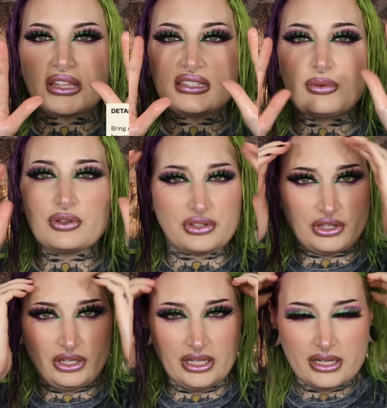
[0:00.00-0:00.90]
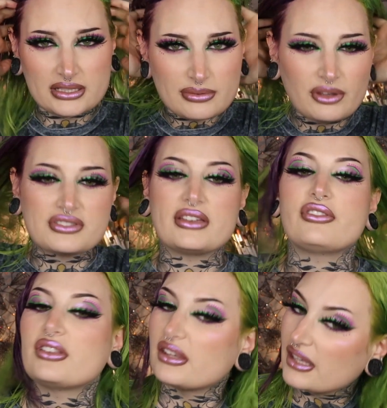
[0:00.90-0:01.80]
This smells good. It smells
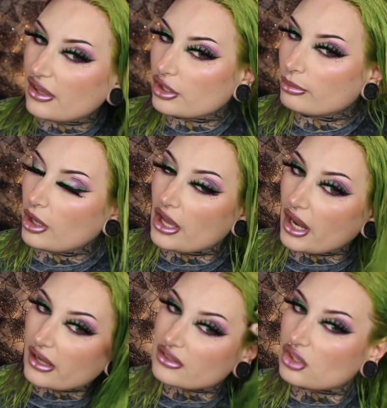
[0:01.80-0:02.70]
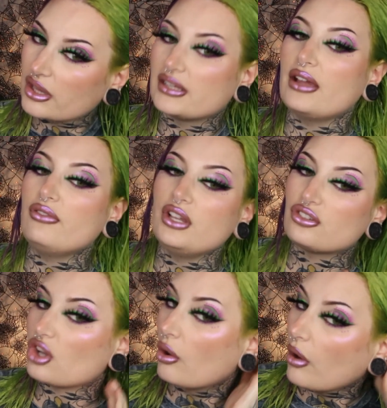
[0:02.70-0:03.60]
different than the other products. So they definitely
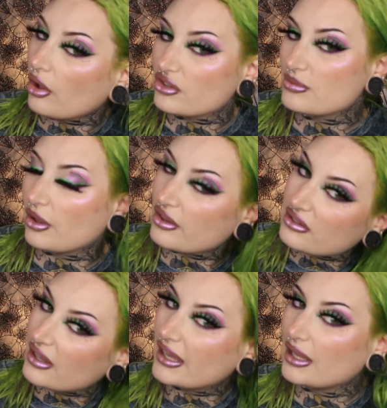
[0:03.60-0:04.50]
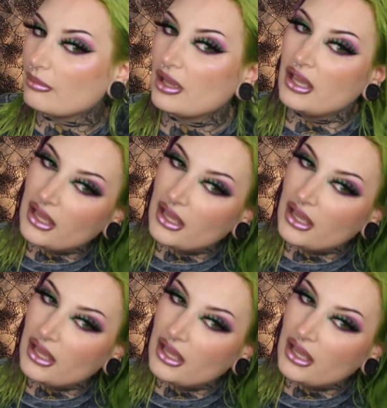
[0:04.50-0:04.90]
don't all smell the same.